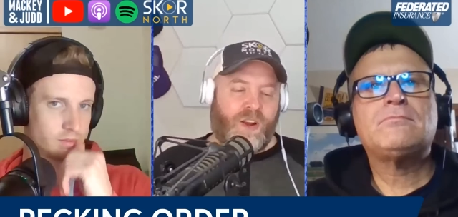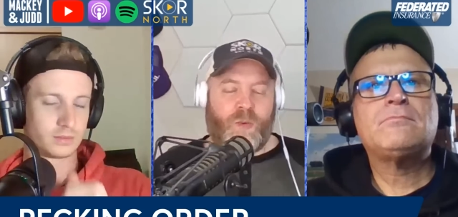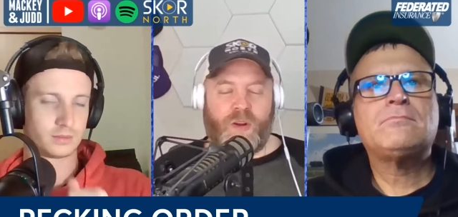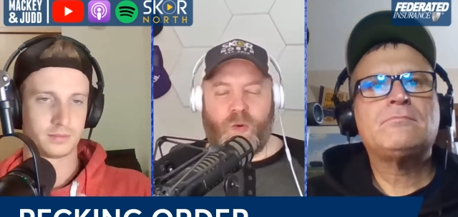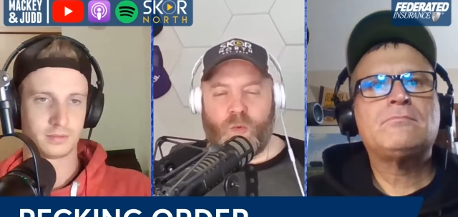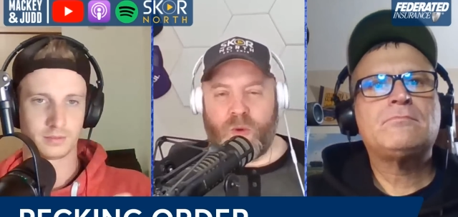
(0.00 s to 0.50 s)

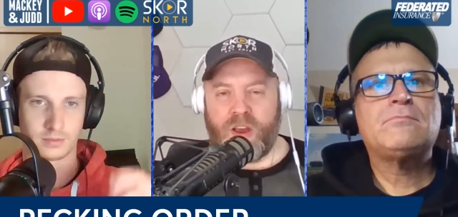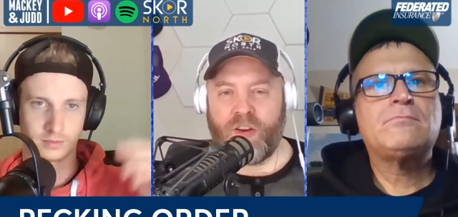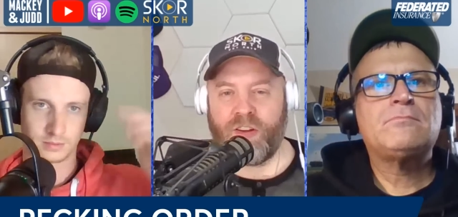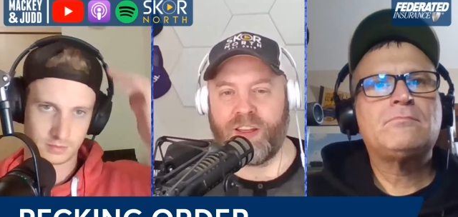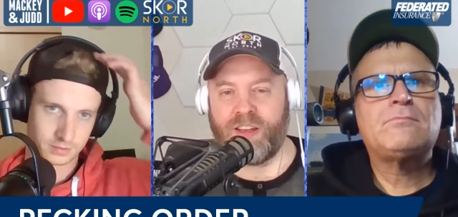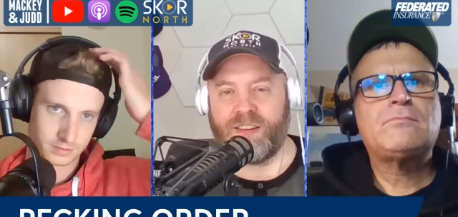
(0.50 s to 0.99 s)
Speaker 1: what a
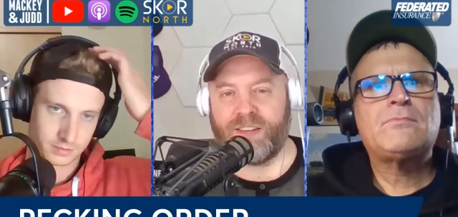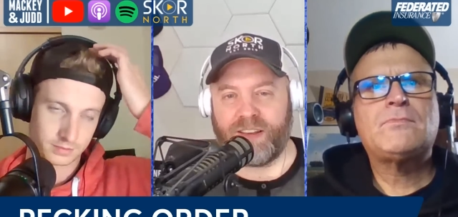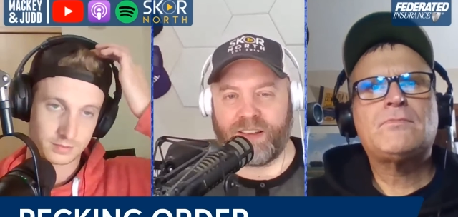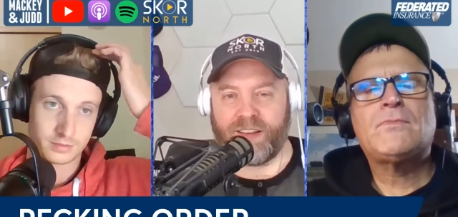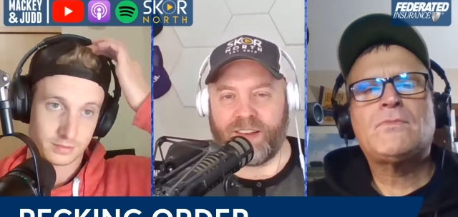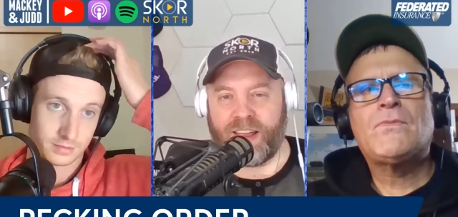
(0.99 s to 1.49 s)
weird
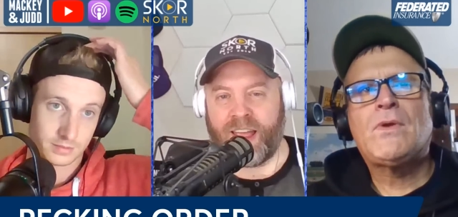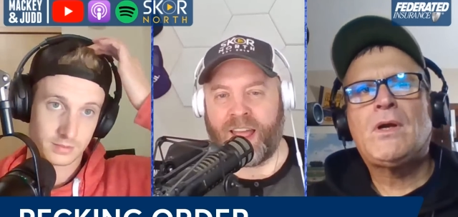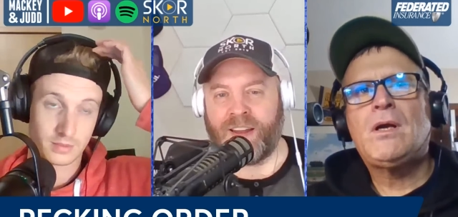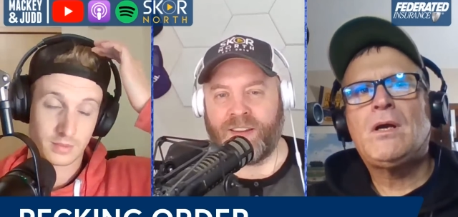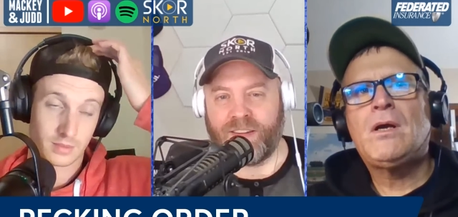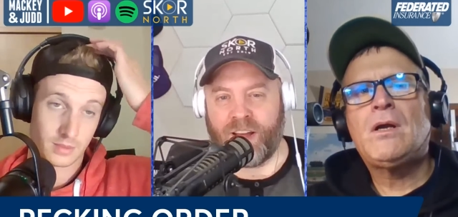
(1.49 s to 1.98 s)

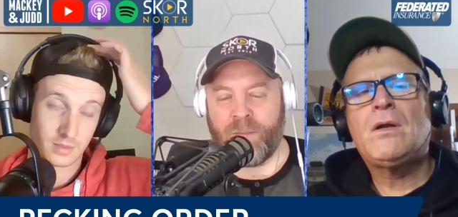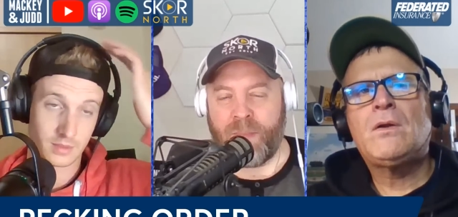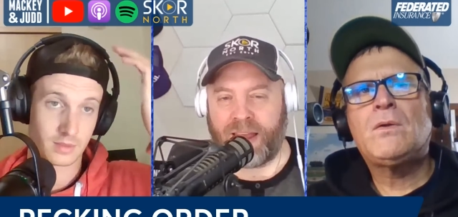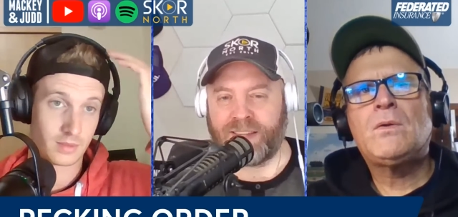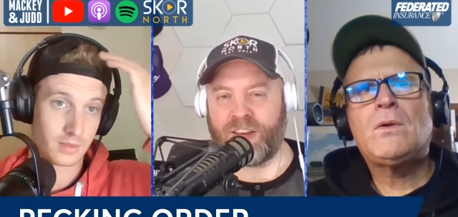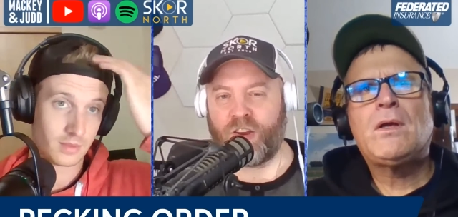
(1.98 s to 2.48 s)
and
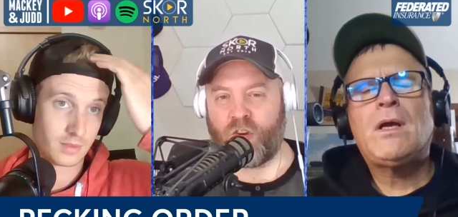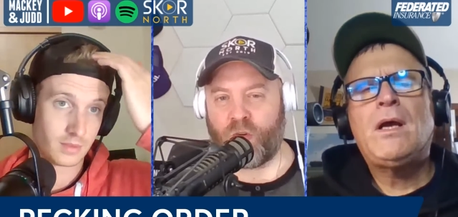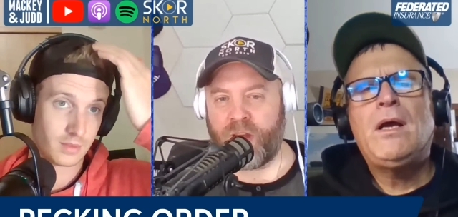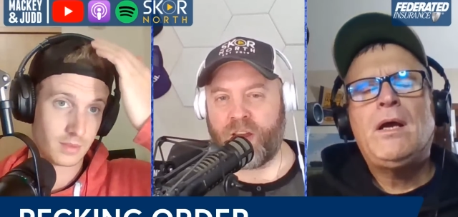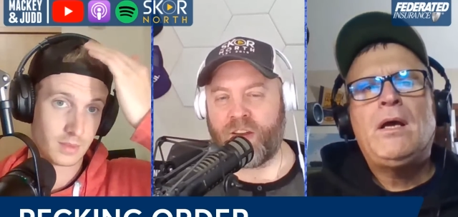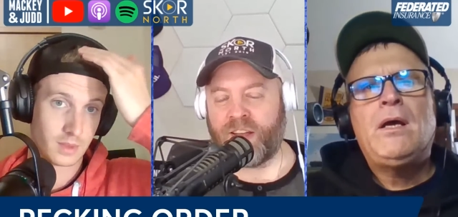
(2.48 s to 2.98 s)
amazing
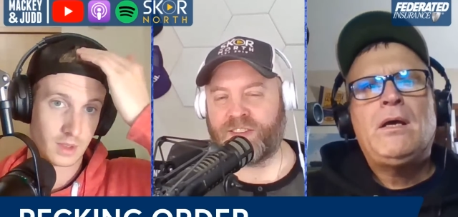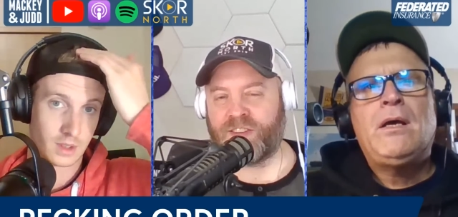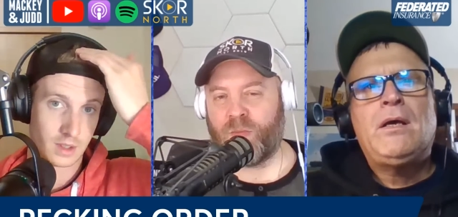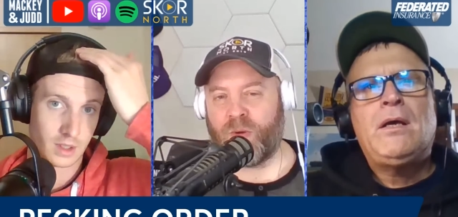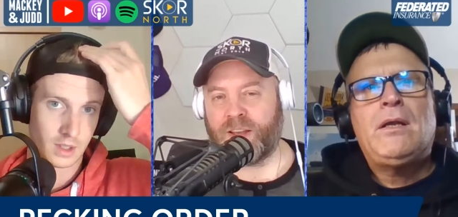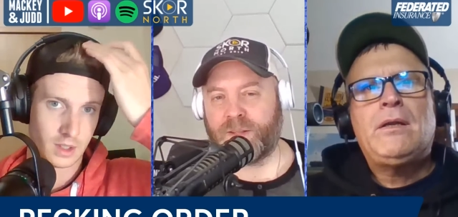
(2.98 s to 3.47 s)
career in
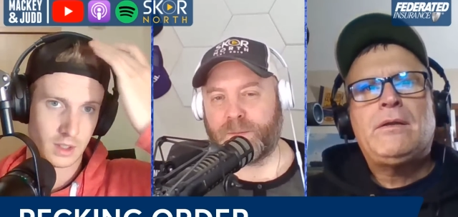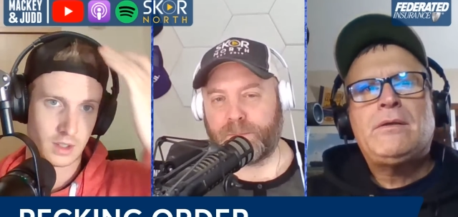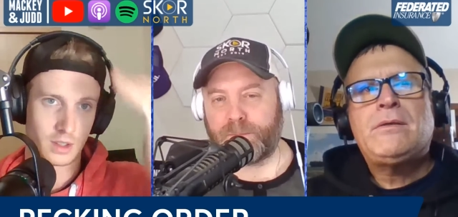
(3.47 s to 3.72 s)
some ways.